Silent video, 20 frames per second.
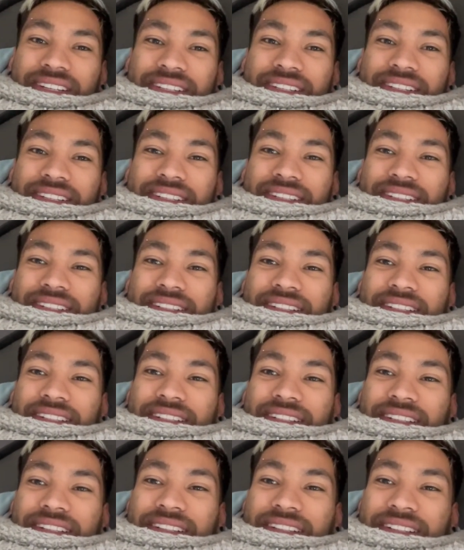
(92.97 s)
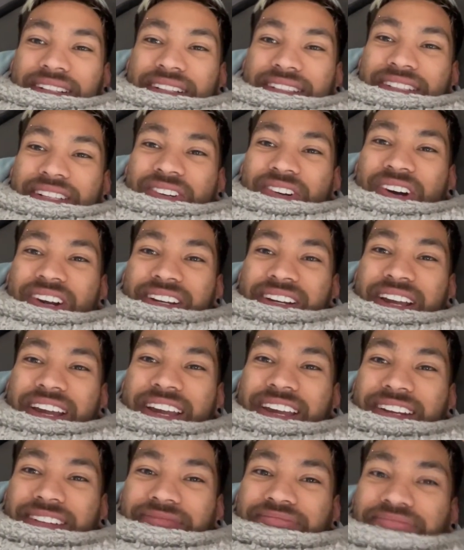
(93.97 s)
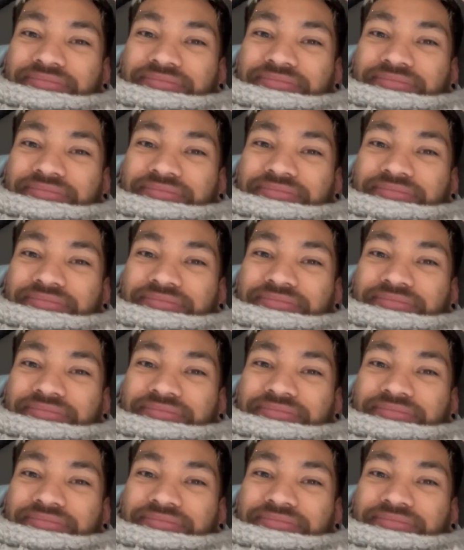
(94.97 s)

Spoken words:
So let's go on ahead.